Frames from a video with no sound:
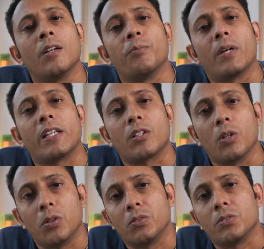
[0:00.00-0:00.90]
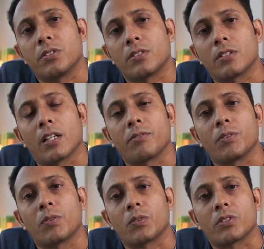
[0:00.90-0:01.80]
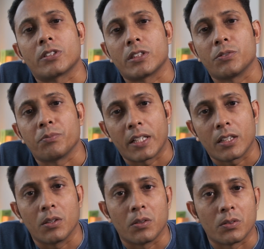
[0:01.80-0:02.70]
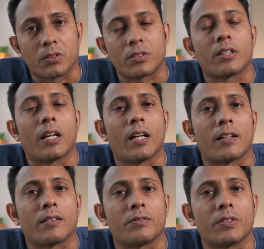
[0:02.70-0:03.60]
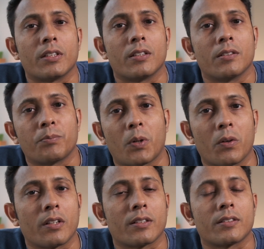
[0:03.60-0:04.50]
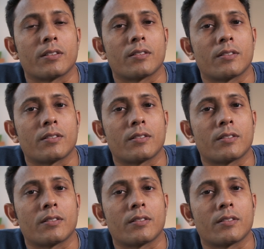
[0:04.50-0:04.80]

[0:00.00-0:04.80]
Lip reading: many goals, and we want to achieve many goals, and we progress